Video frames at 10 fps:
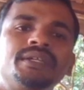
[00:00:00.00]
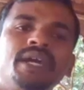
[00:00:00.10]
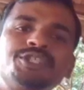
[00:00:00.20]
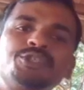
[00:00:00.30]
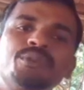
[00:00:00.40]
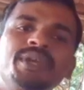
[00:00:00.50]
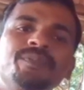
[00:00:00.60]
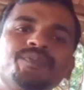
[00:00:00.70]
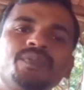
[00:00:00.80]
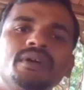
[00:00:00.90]
tends to
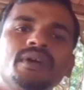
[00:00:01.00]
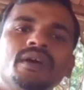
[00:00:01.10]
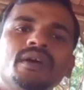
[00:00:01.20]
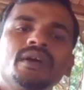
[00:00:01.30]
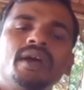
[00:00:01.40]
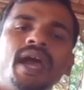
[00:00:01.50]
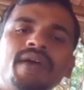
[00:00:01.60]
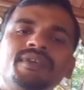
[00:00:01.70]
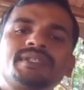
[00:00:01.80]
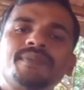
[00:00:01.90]
be
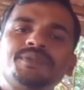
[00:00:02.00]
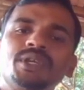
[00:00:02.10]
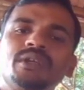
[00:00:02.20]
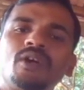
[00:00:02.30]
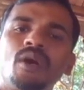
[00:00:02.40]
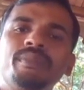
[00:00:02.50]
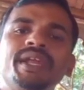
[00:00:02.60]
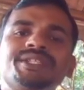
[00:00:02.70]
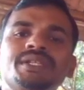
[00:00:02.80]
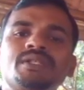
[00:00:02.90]
having subsequent
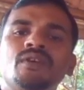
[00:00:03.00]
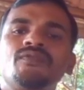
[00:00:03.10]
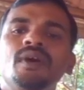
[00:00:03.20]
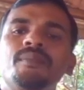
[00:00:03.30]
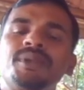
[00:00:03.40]
combinations of